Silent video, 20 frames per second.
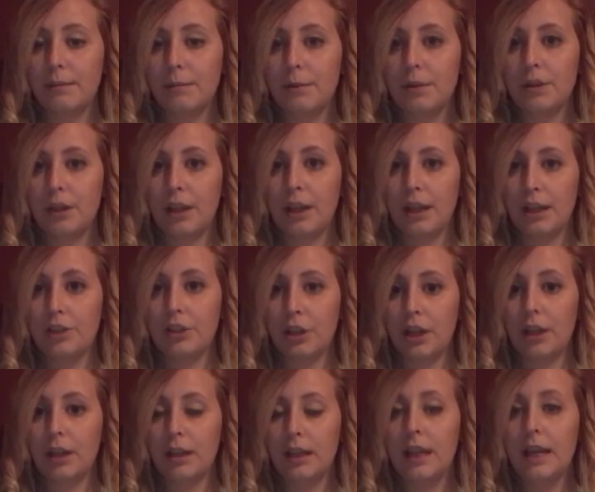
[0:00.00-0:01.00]

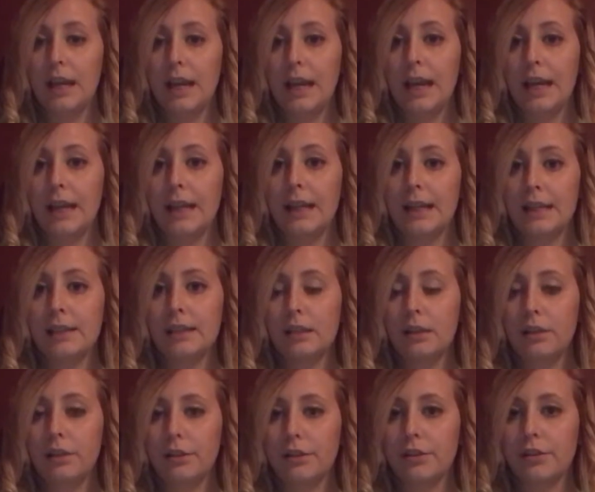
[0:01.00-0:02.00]
communication, and it is
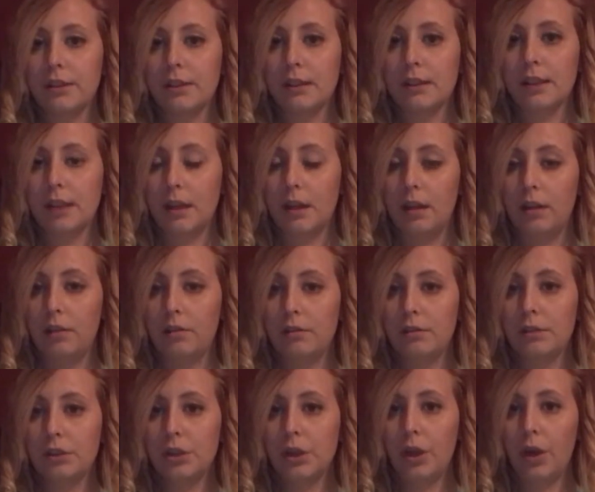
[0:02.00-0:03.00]
a learned skill.
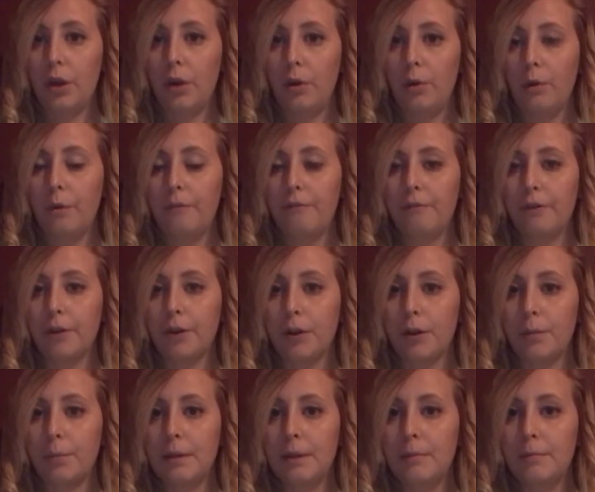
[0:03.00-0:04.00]
So,
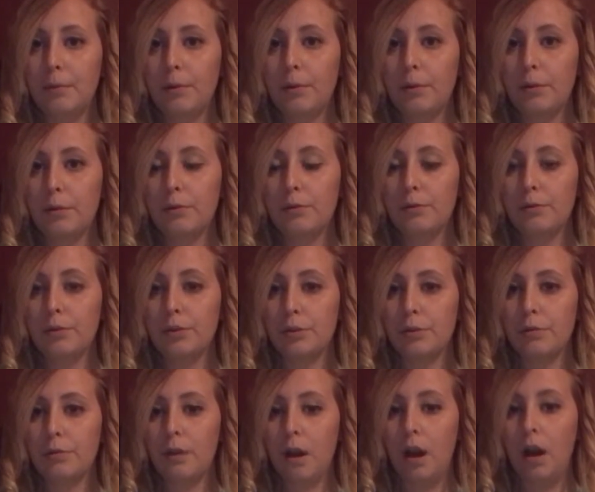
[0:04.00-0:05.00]
for people who
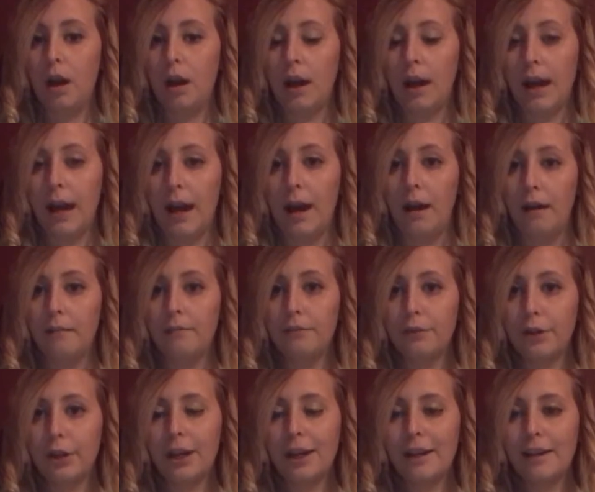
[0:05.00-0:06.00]
do not have
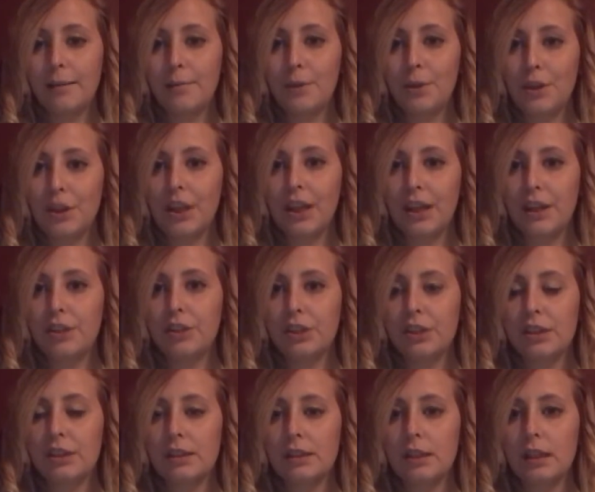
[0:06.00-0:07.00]
great
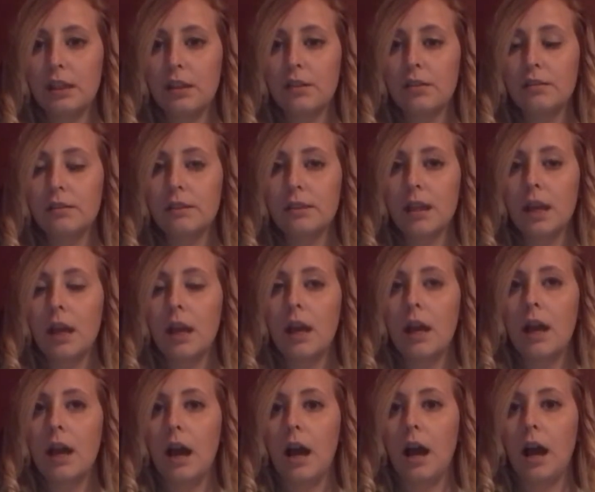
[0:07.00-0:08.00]
communication skills,
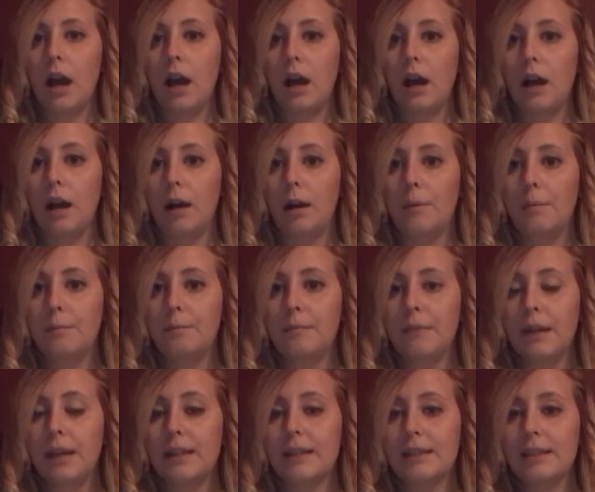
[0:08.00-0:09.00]

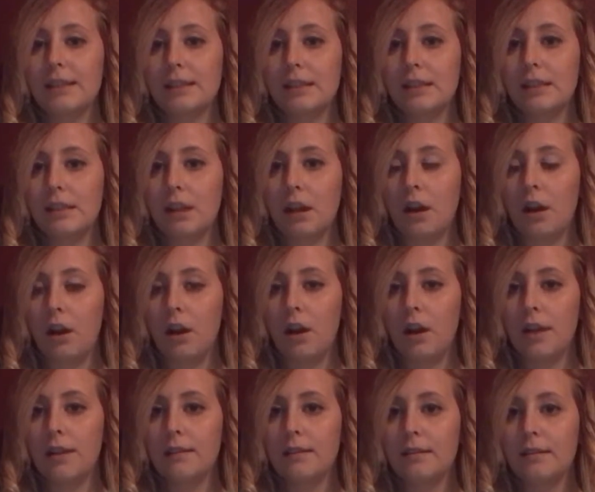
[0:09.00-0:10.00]
it's
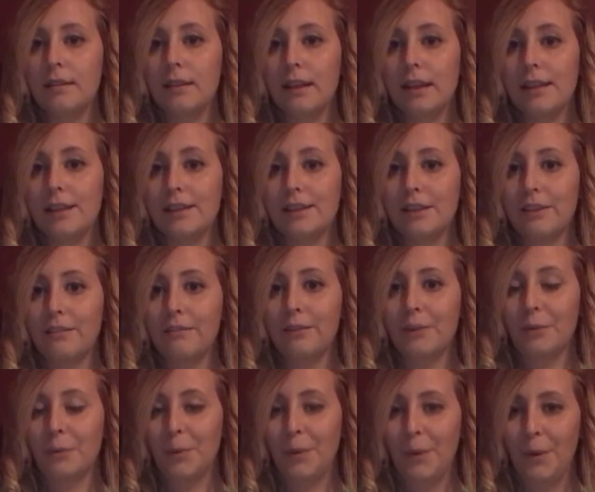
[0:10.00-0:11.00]
not the end of
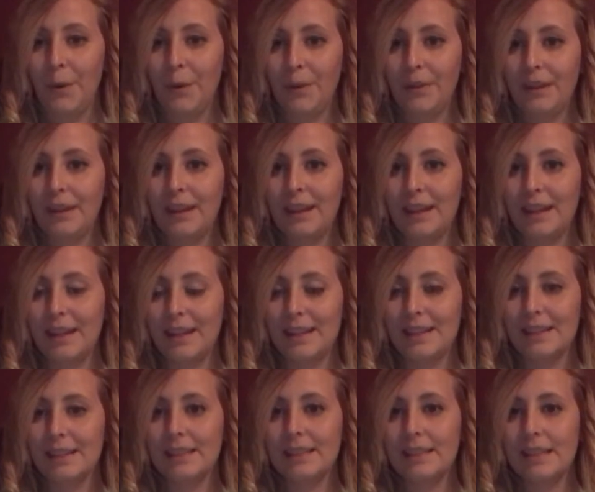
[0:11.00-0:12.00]
the world. It
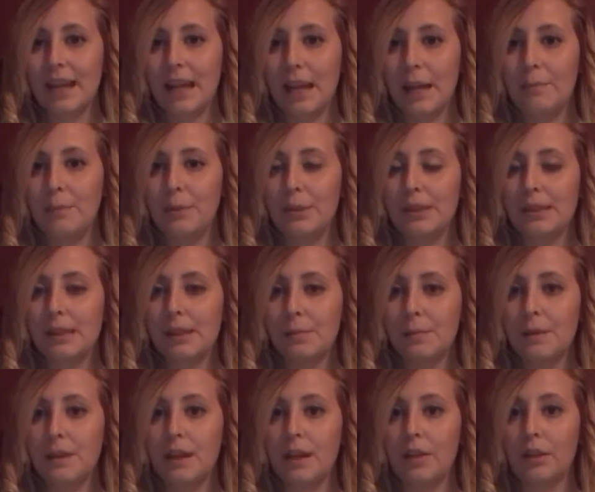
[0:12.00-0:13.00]
is able to
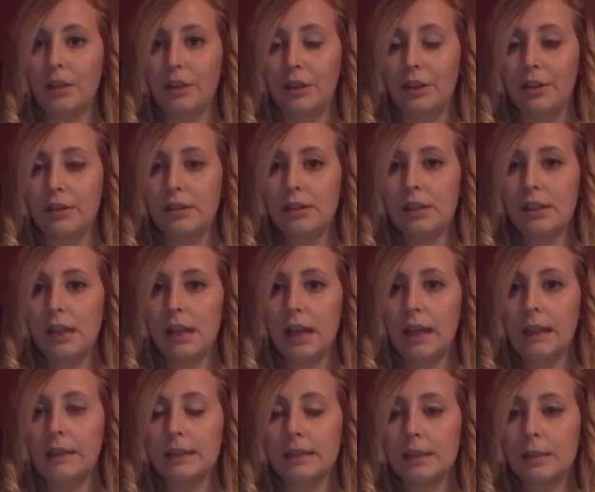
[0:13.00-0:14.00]
be learned,
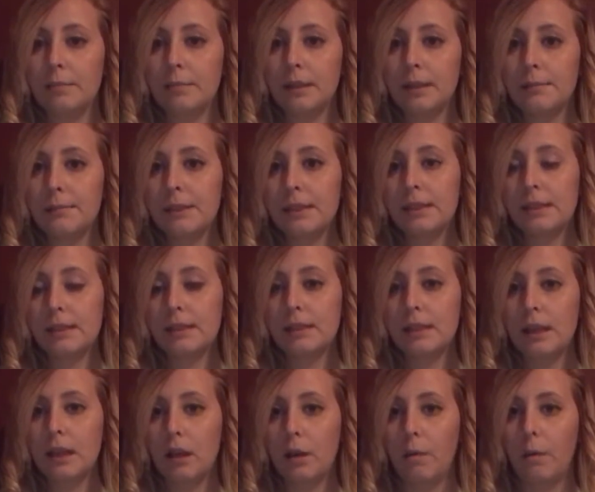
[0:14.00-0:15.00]
and sometimes it does
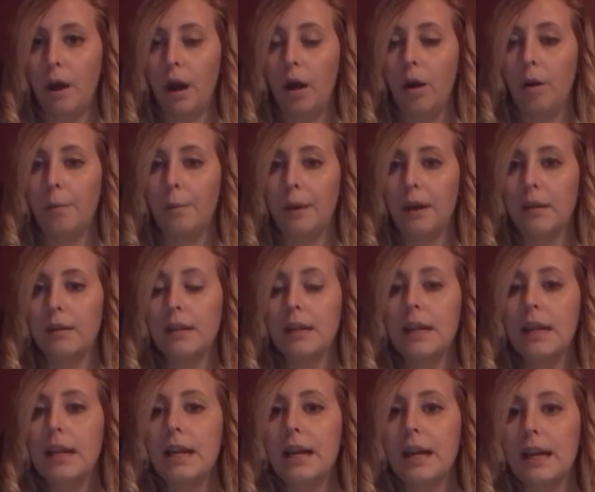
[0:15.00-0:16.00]
take a while, but
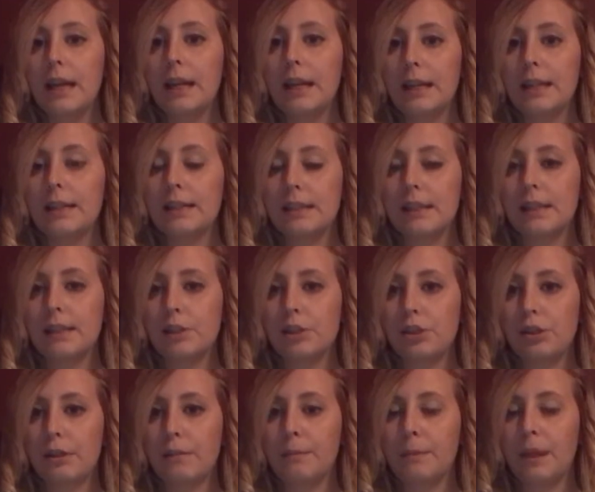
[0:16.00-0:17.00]
it is
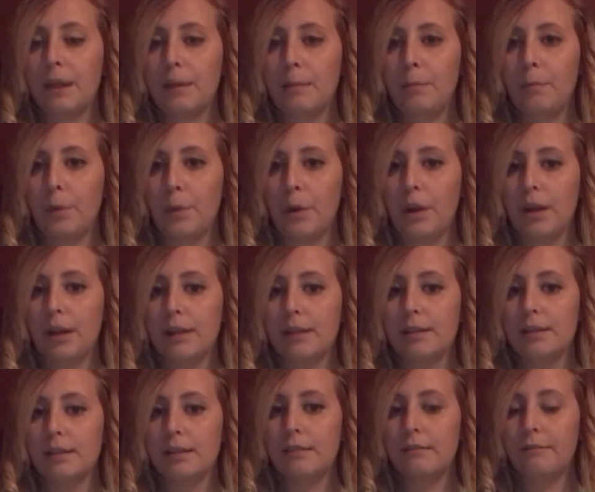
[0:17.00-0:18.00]
extremely
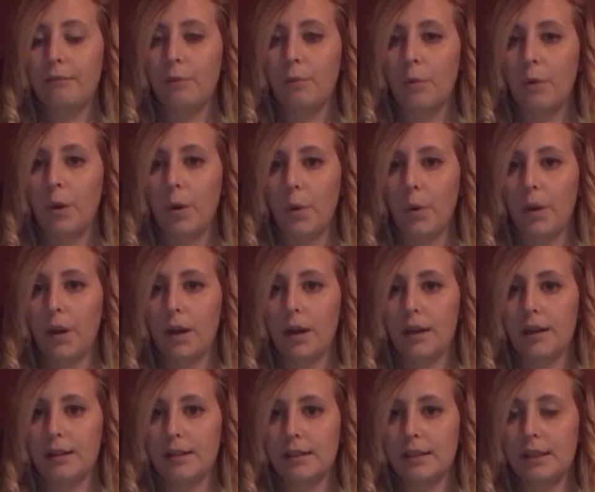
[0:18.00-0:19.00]
important for
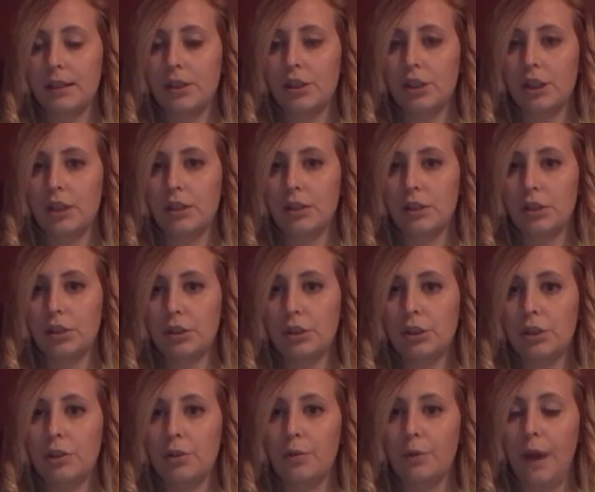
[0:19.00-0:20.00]
organizations
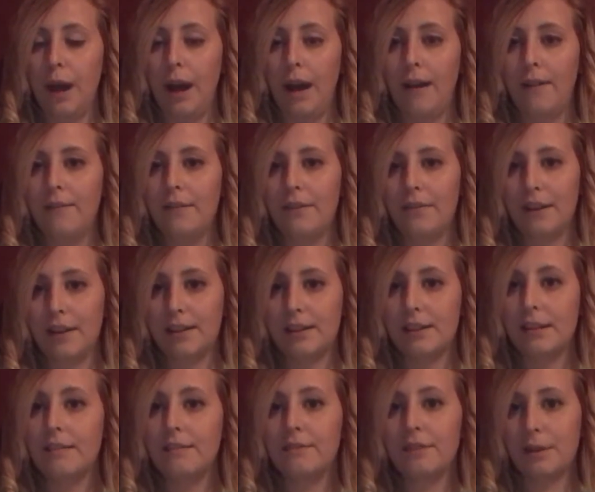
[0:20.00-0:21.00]
to have effective